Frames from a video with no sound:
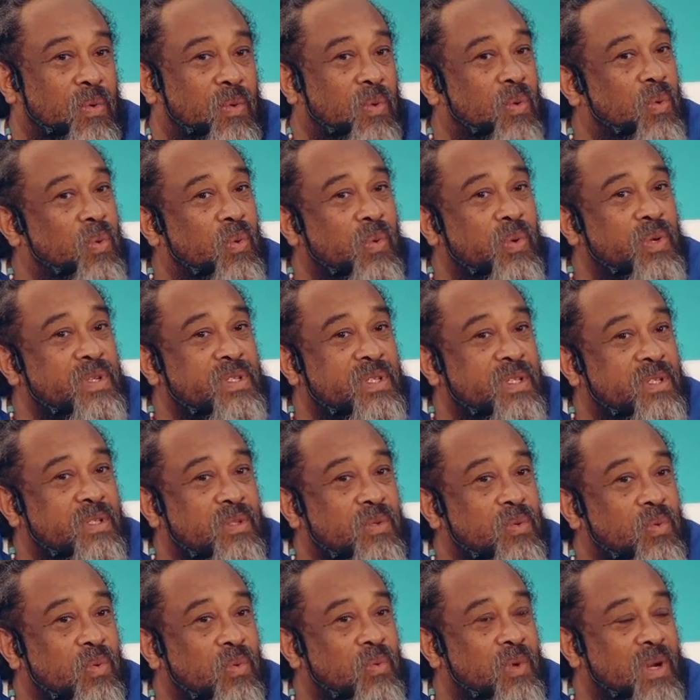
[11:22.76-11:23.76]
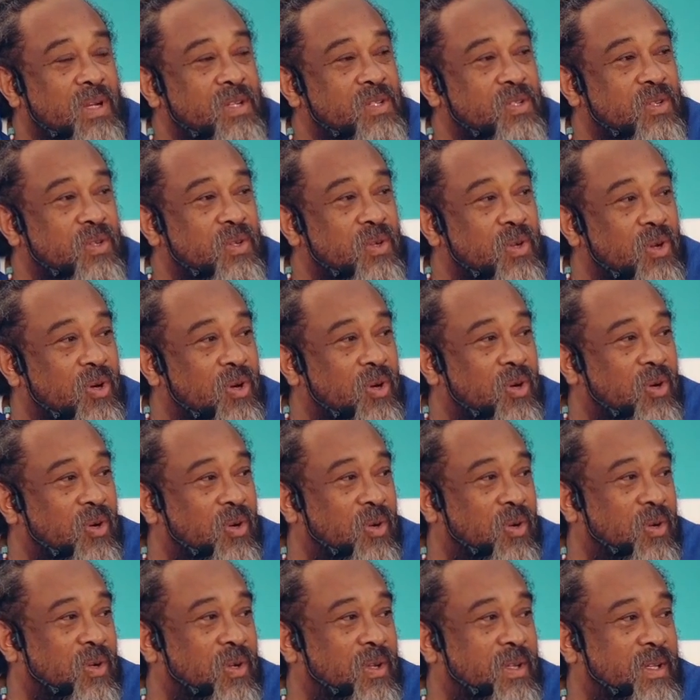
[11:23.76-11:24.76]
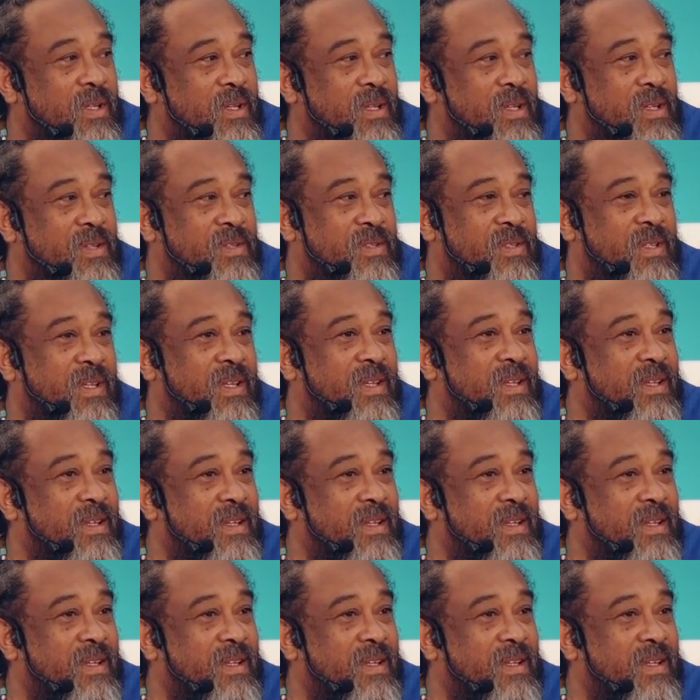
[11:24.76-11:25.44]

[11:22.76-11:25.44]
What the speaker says: Who is it who wants to know this thing?